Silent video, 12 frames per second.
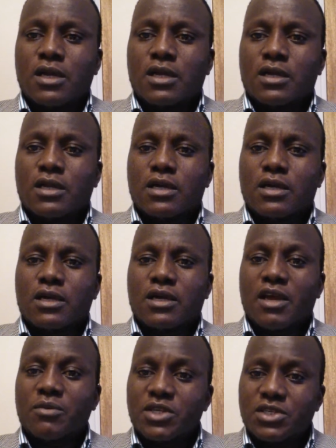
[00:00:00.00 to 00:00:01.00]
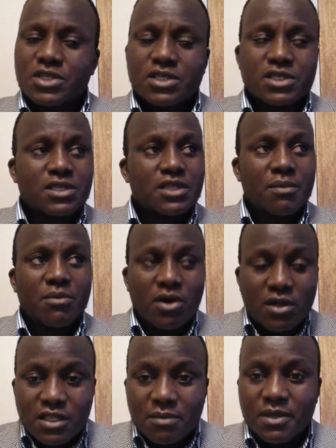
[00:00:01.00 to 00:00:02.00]
And I wish them
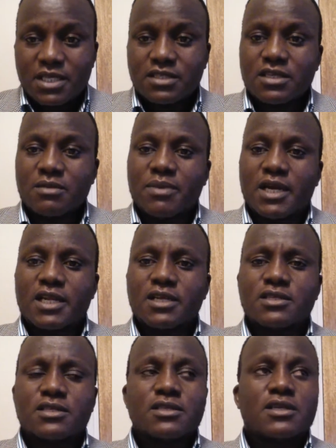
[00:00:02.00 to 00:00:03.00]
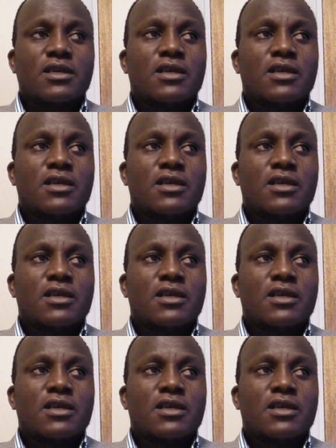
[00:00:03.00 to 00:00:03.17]
all the best in Paris.